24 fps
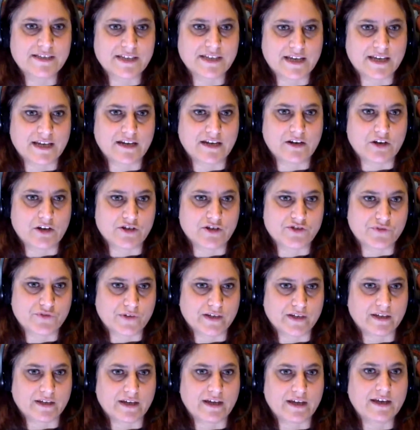in
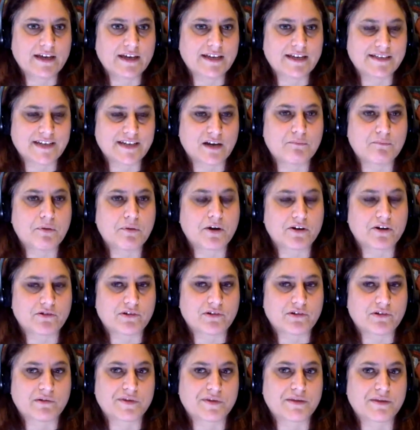Australia is now partnering
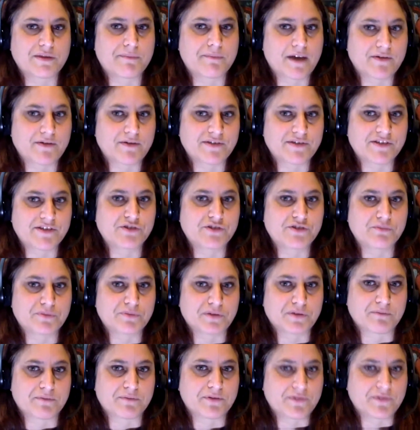with the Powsey
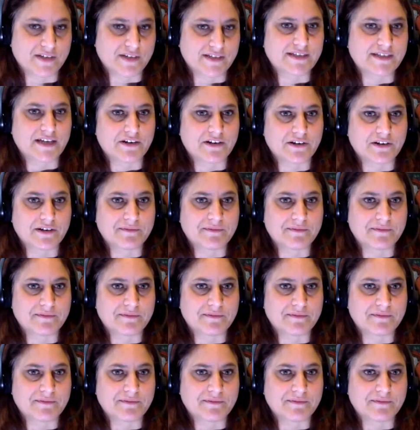Supercomputing Centre